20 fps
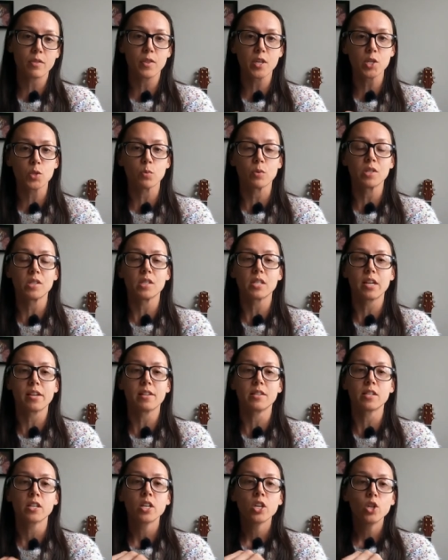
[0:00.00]
This one
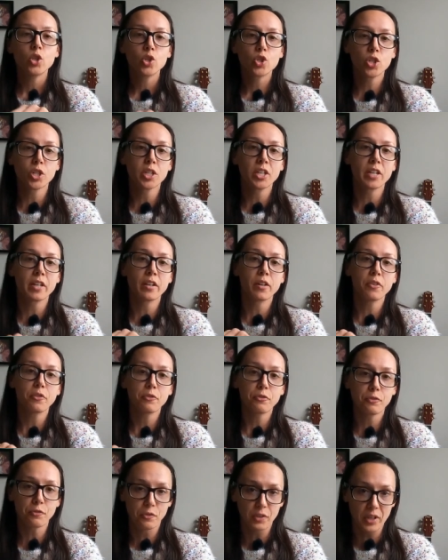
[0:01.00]
says chicken
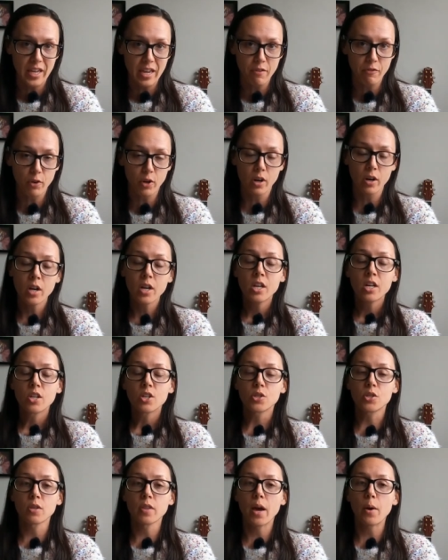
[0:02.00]
flavor.
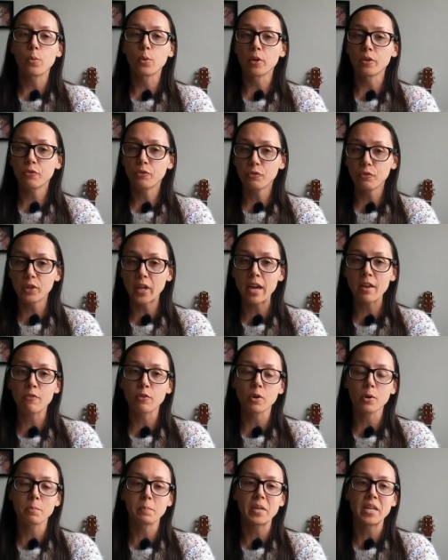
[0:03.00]
So that word
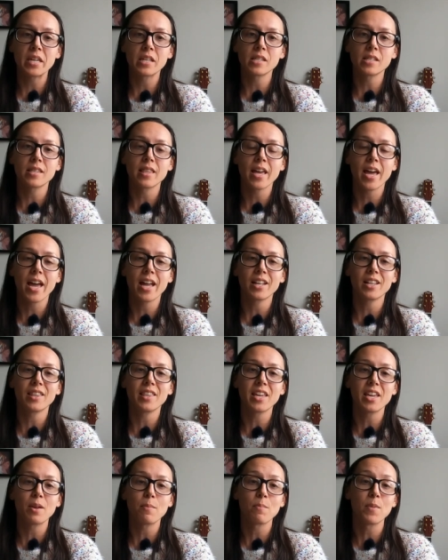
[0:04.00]
flavor means that
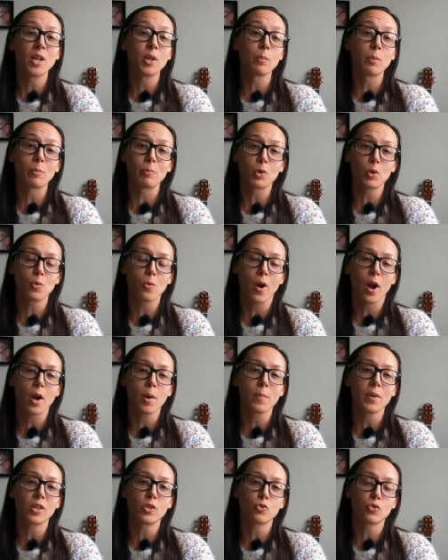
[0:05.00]
the minimum
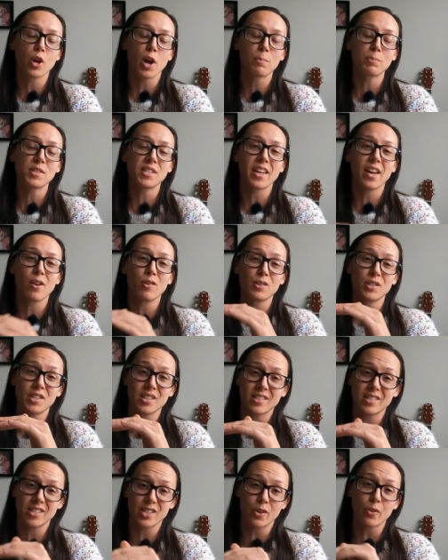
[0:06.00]
requirement drops down to
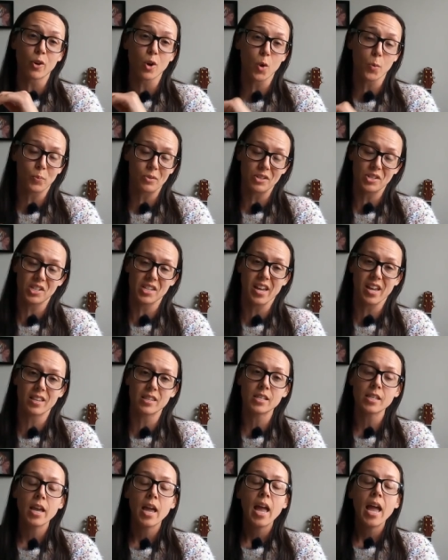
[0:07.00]

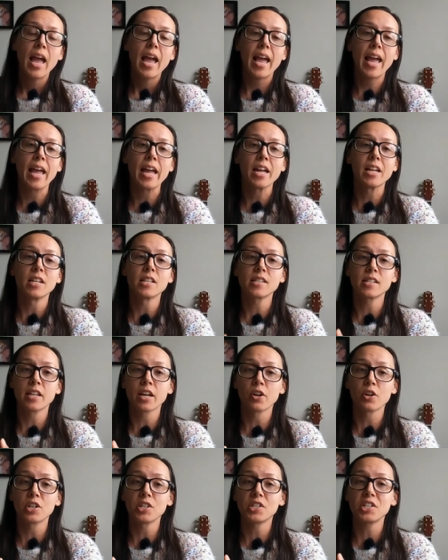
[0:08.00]
0% and it's
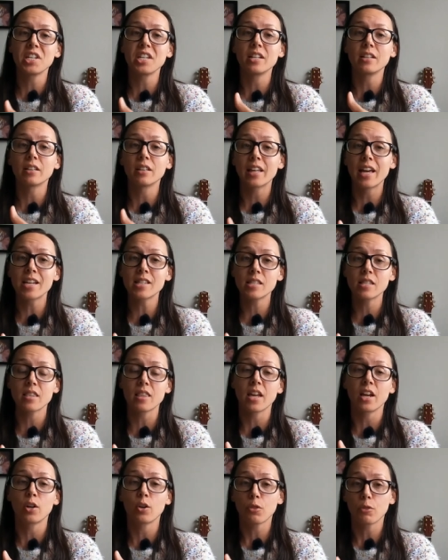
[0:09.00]
guaranteed less
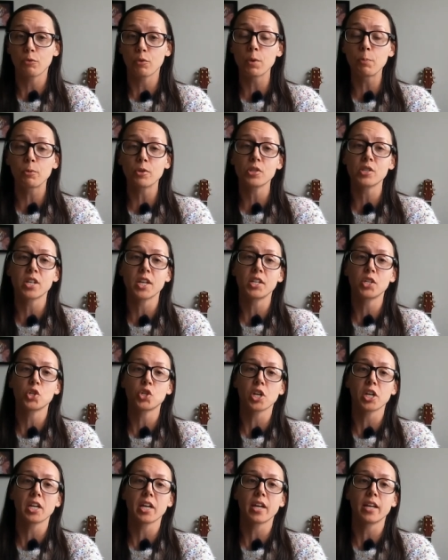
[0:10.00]
than 3%
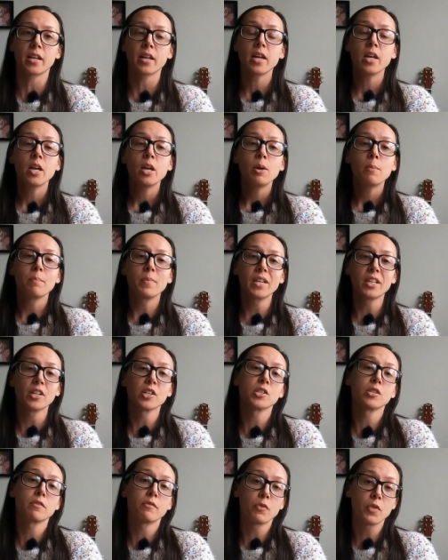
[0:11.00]
chicken
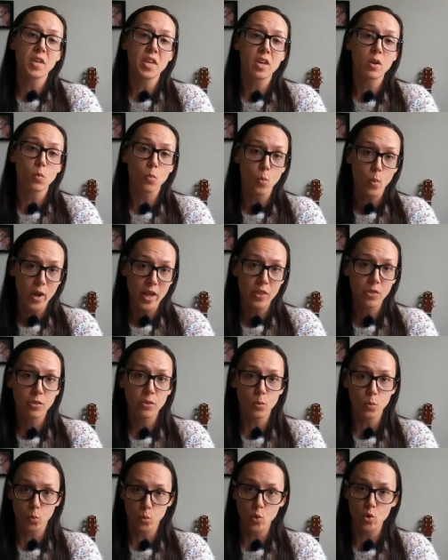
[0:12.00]
because of the with
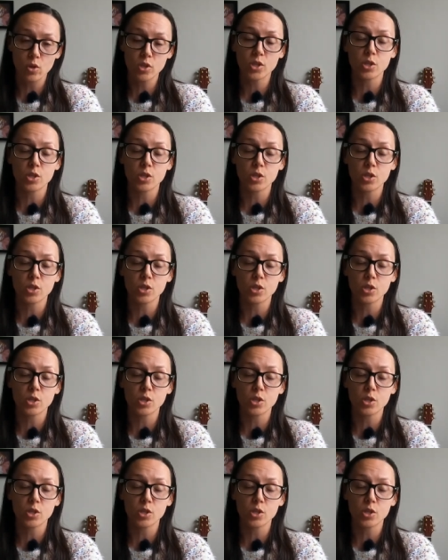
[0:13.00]
rule.